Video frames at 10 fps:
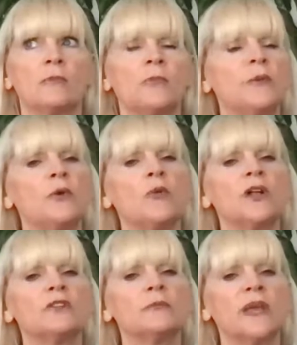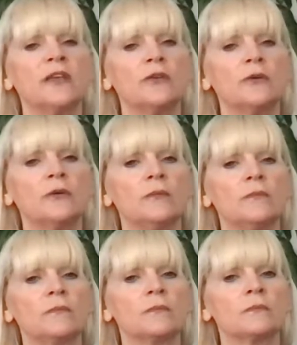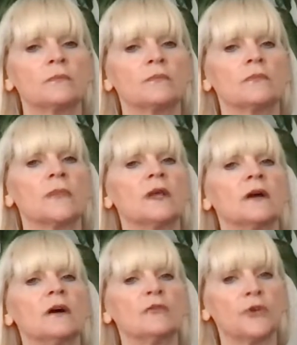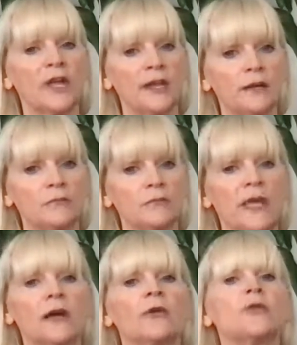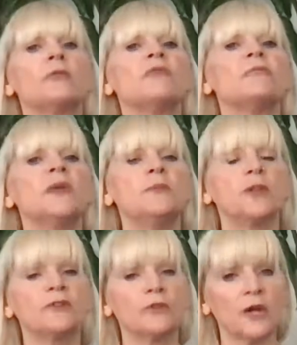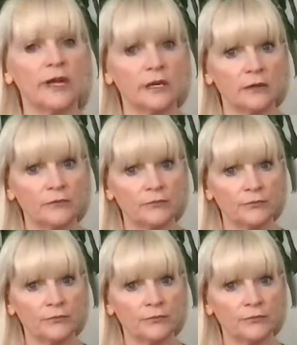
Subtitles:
people want to make you afraid, make a group of people afraid?